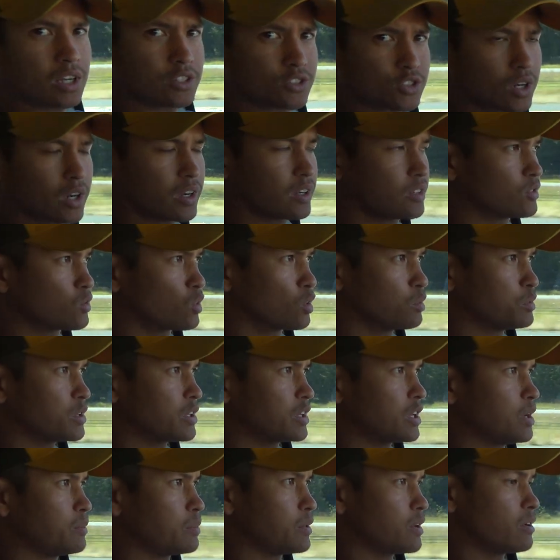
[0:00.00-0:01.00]
I try and
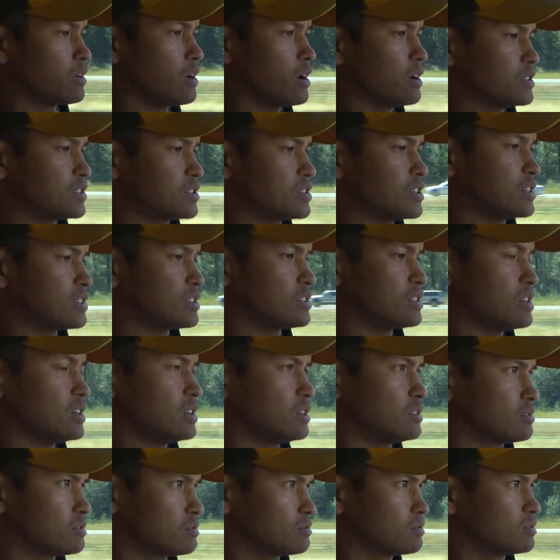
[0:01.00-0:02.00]
normally keep it around
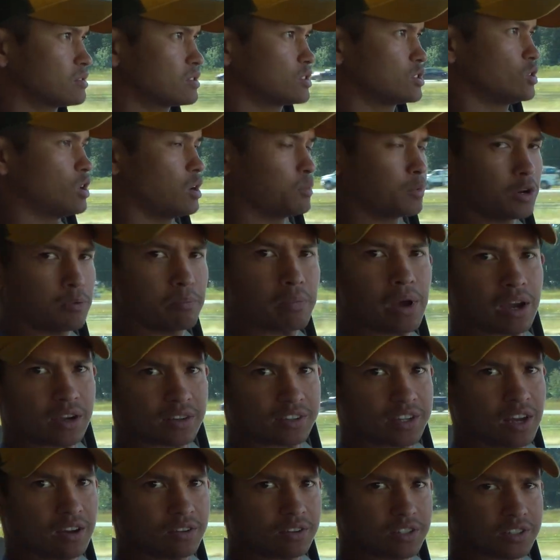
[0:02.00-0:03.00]
60, so I'm gonna
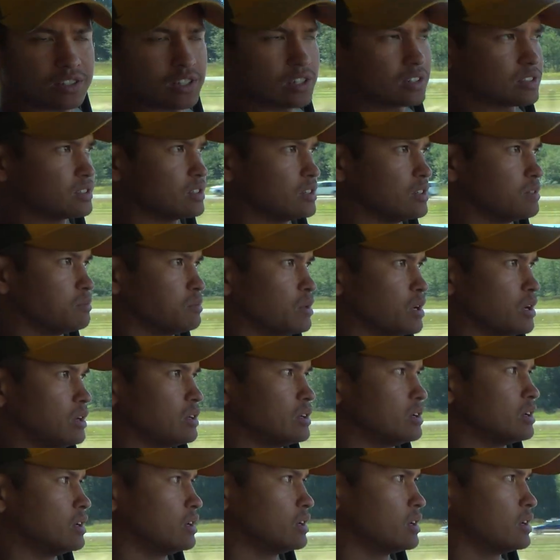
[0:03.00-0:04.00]
back down to 60, but
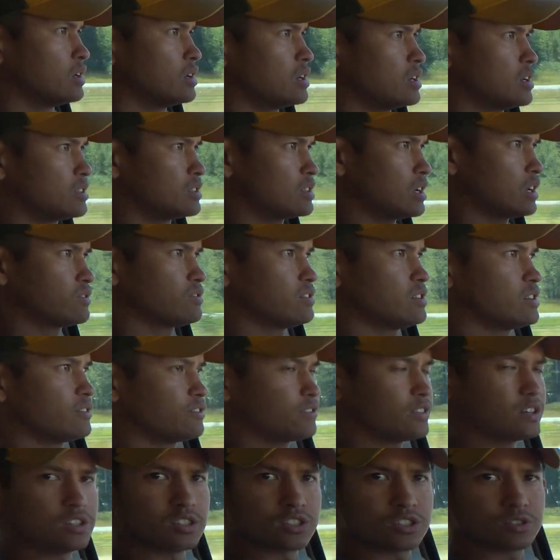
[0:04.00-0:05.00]
definitely
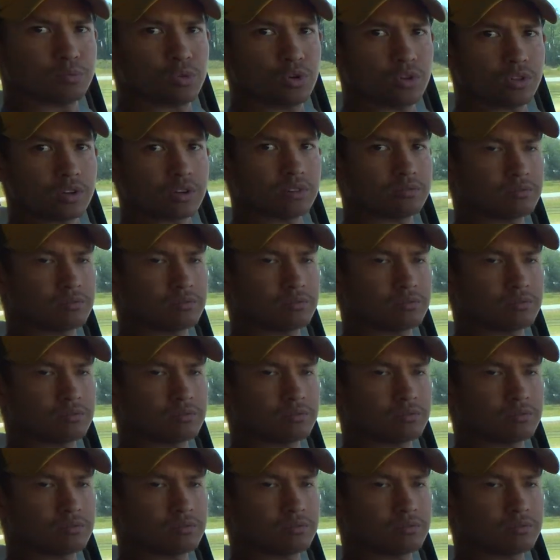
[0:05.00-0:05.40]
feels smoother.